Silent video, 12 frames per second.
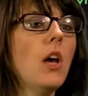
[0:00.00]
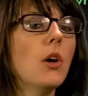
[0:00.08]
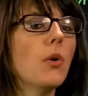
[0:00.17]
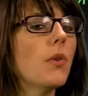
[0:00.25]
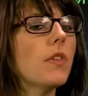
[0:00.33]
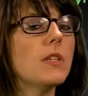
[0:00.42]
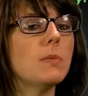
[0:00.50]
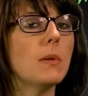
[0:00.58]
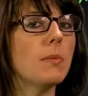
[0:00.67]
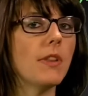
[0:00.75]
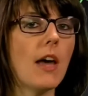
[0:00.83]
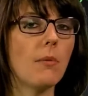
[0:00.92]
who are these
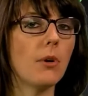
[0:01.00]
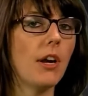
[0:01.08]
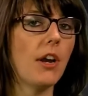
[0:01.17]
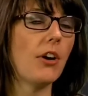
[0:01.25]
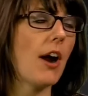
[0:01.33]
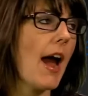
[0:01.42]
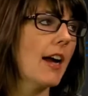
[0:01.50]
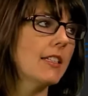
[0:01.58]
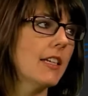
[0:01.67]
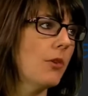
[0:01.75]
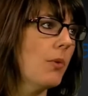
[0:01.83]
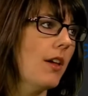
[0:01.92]
people that we're
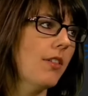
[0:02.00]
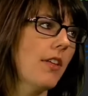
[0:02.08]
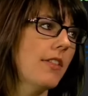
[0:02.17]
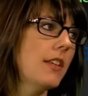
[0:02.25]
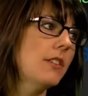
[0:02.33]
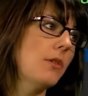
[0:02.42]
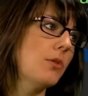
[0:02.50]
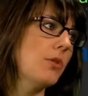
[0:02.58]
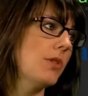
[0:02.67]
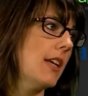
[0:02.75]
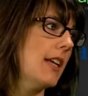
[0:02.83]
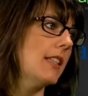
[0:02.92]
interacting with on these social
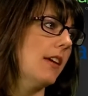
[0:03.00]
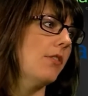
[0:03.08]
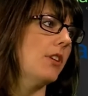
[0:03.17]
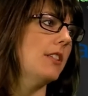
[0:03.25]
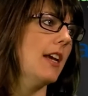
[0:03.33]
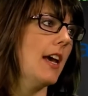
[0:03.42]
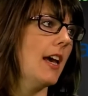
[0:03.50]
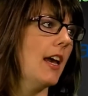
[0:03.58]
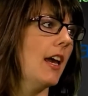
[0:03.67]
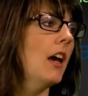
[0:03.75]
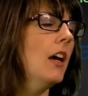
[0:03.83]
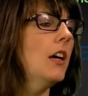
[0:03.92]
sites every
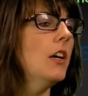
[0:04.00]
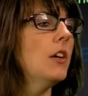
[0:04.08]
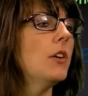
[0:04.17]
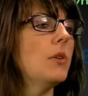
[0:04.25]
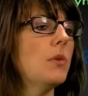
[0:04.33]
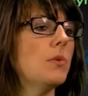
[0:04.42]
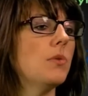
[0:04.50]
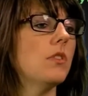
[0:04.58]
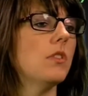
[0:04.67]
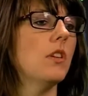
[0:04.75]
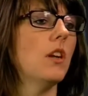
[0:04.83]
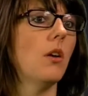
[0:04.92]
day,
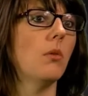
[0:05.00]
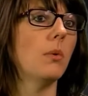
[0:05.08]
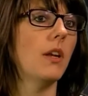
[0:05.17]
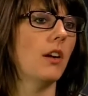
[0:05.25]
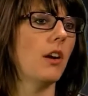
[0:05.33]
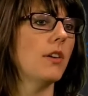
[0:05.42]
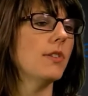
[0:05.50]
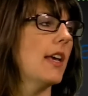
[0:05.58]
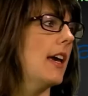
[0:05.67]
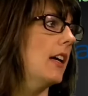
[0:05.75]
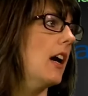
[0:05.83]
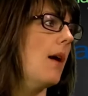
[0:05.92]
who's, reading our
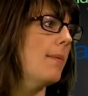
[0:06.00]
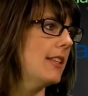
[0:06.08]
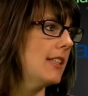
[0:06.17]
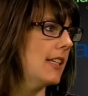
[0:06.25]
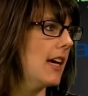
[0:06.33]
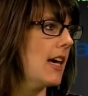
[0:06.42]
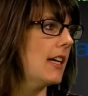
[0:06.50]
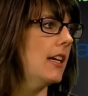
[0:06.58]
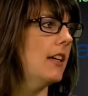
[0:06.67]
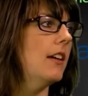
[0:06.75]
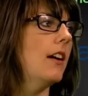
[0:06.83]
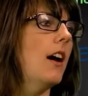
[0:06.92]
site and commenting on
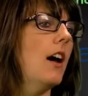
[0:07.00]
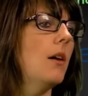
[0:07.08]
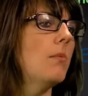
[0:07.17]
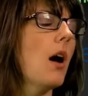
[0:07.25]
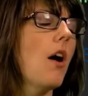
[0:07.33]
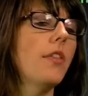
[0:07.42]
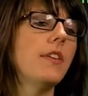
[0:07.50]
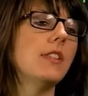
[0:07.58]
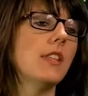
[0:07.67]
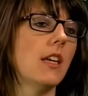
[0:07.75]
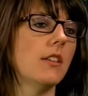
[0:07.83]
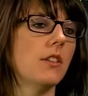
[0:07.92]
it. All these
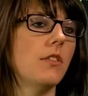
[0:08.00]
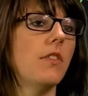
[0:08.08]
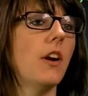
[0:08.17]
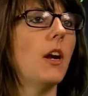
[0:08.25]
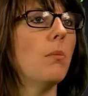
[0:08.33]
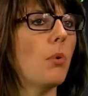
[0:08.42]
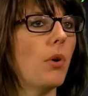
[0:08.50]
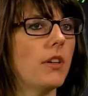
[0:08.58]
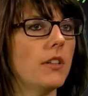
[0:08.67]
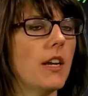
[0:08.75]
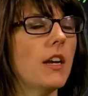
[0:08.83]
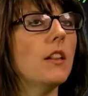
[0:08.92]
things are very
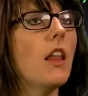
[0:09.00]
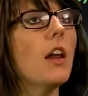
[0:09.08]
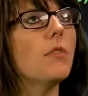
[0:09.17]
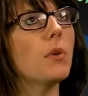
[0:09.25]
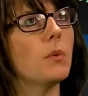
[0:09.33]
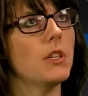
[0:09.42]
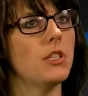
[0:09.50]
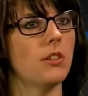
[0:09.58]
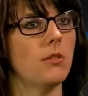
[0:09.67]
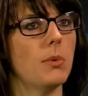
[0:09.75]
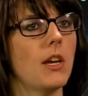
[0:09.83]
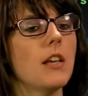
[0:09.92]
important. And a lot of what we
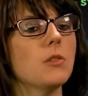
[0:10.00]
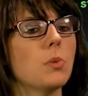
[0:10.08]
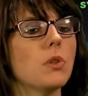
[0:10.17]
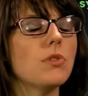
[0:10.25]
do, because we're